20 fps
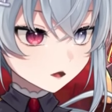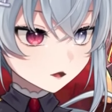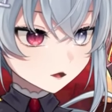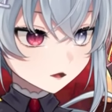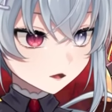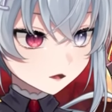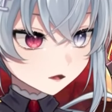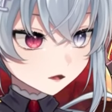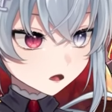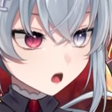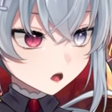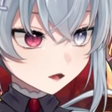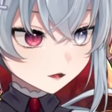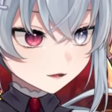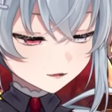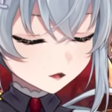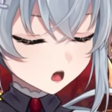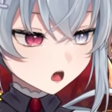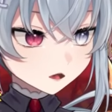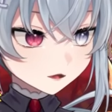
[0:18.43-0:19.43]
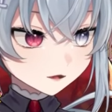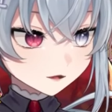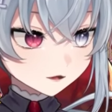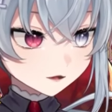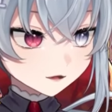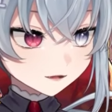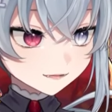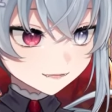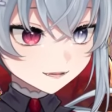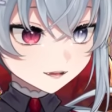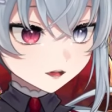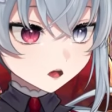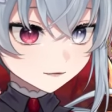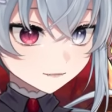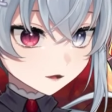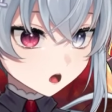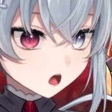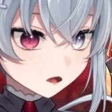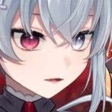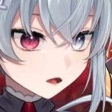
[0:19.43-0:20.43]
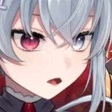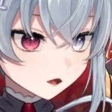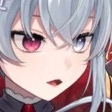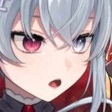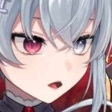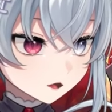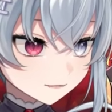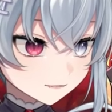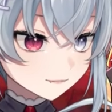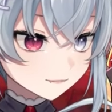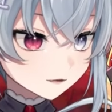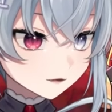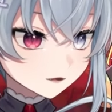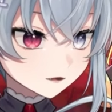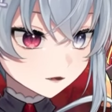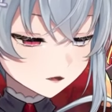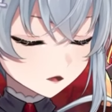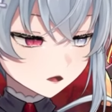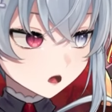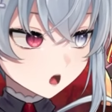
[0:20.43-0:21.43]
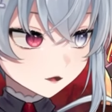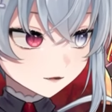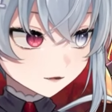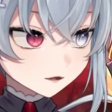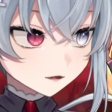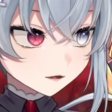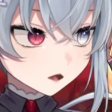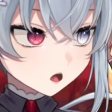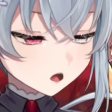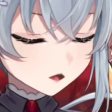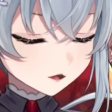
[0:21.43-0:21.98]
that's checking constantly if I went live. So it could check from a lot